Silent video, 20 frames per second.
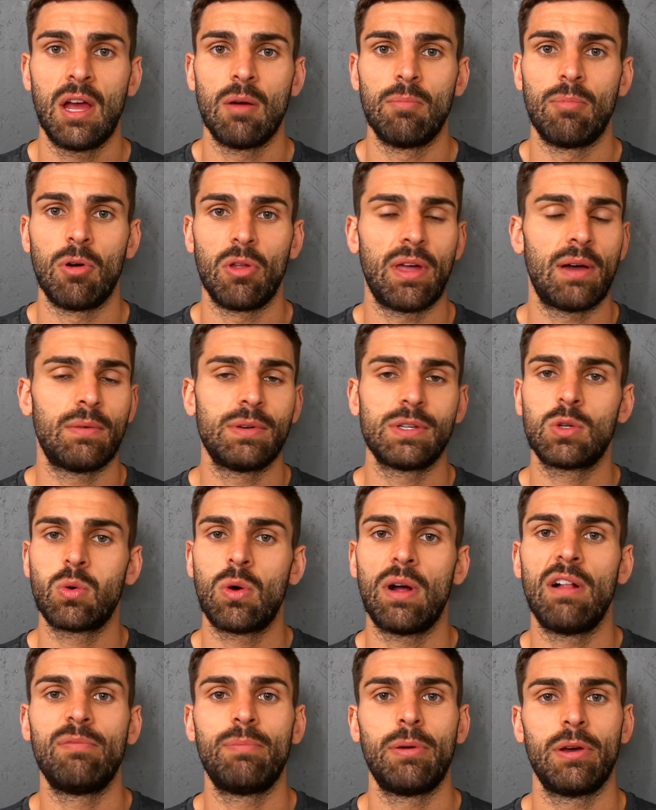but there was
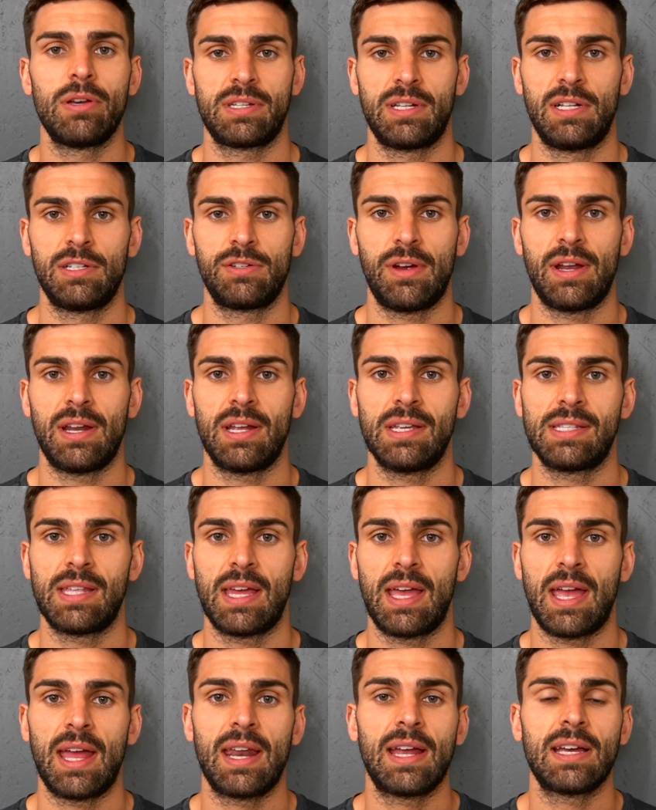twelve personal trainers
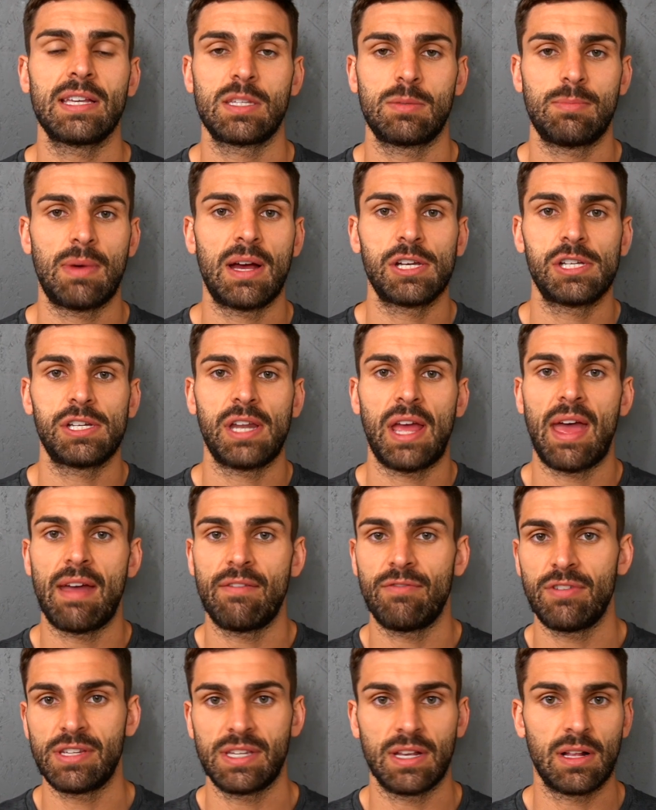there and I smashed
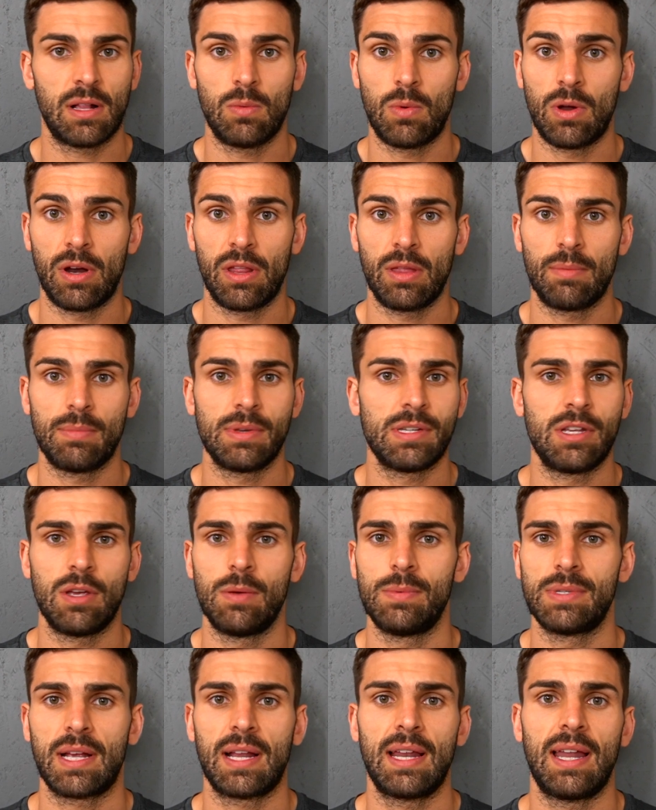every single one of them in
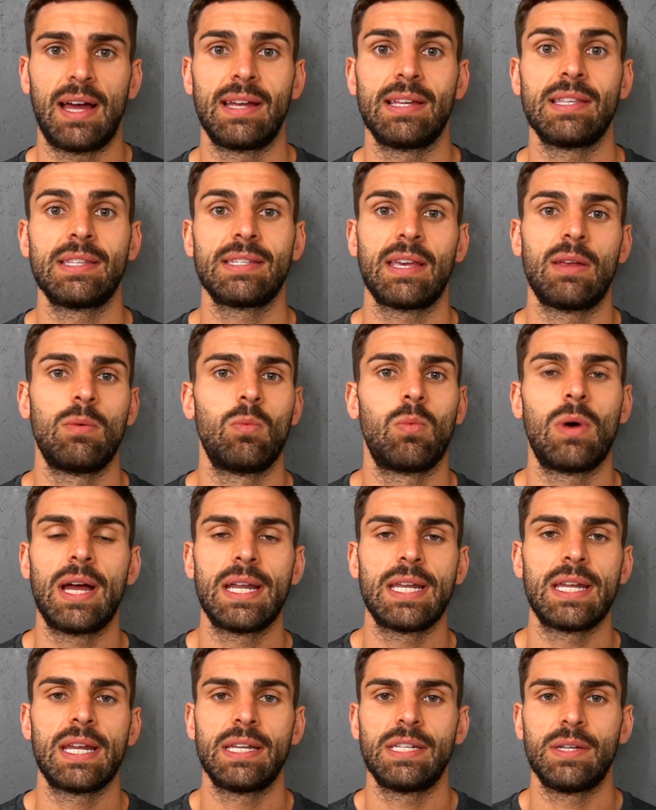terms of clients. And why
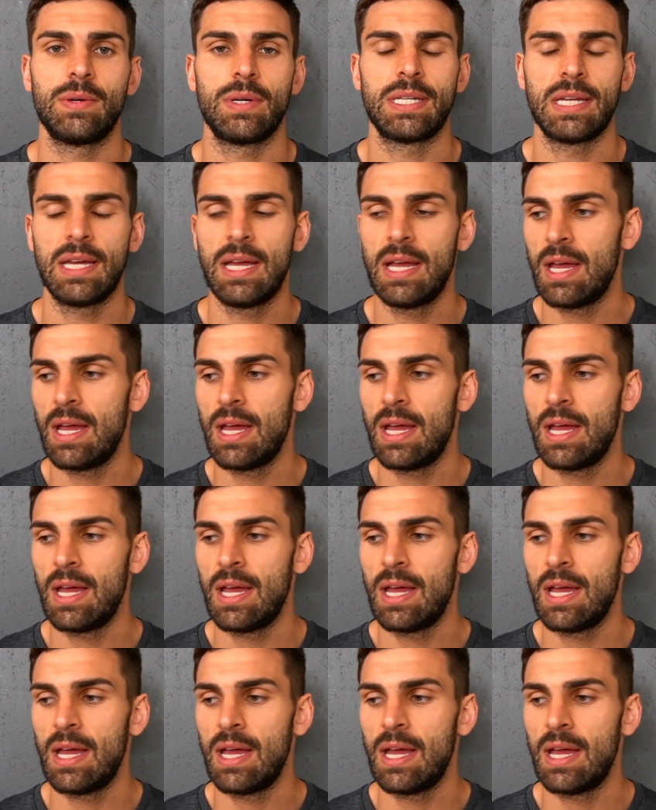did I do it?